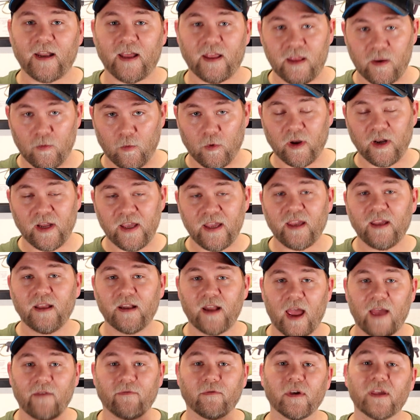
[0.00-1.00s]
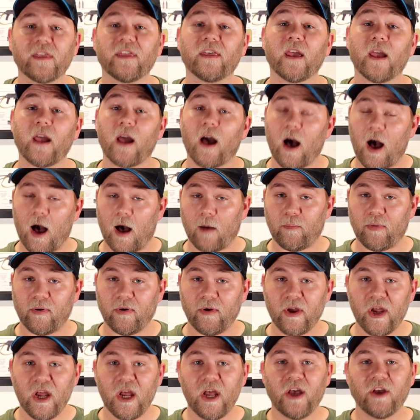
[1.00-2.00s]
And then we're gonna heat everything
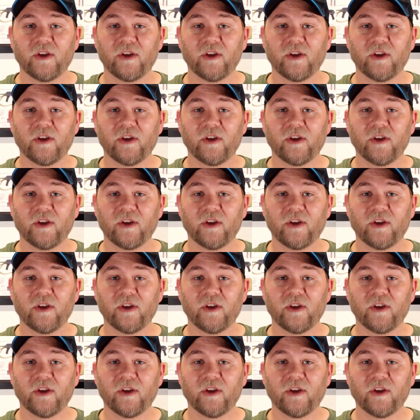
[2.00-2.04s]
up